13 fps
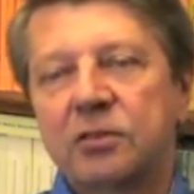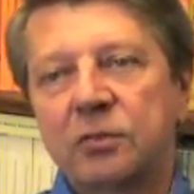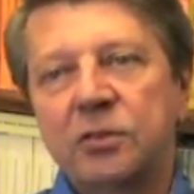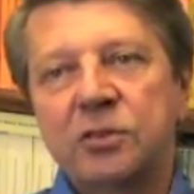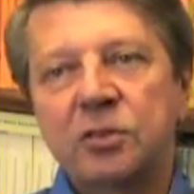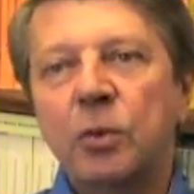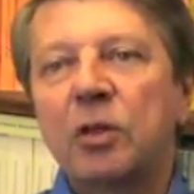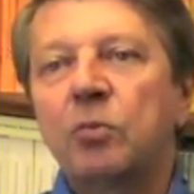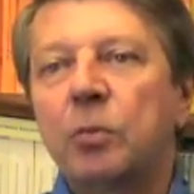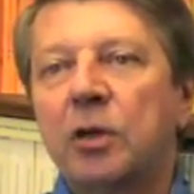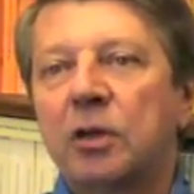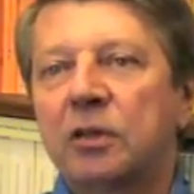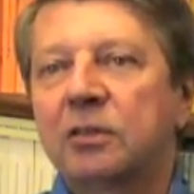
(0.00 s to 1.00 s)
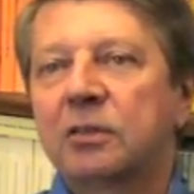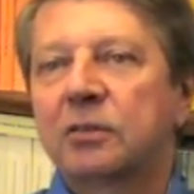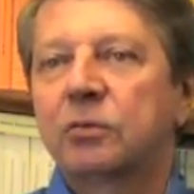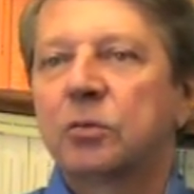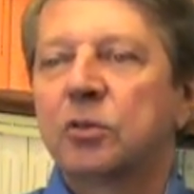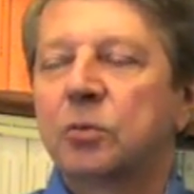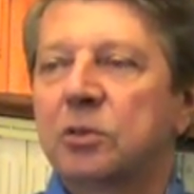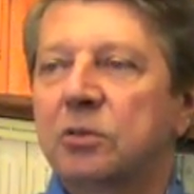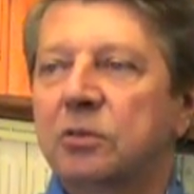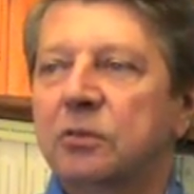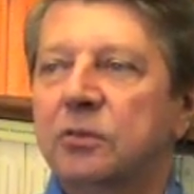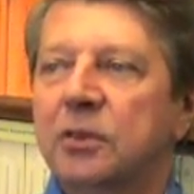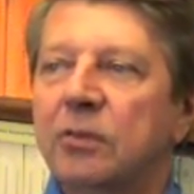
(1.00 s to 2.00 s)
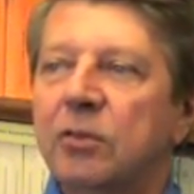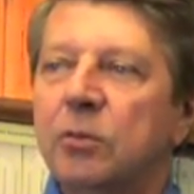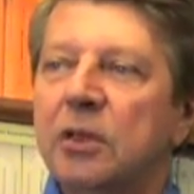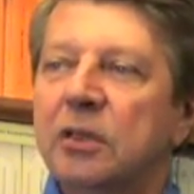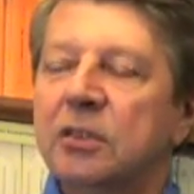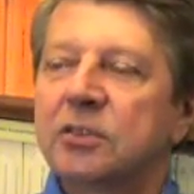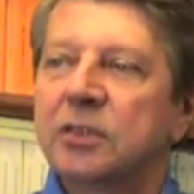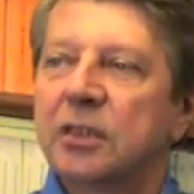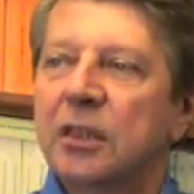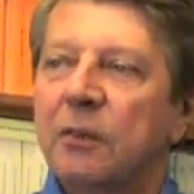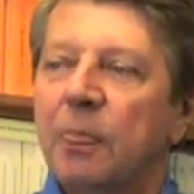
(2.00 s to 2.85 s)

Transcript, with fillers: So this is one part of what we do. The other one is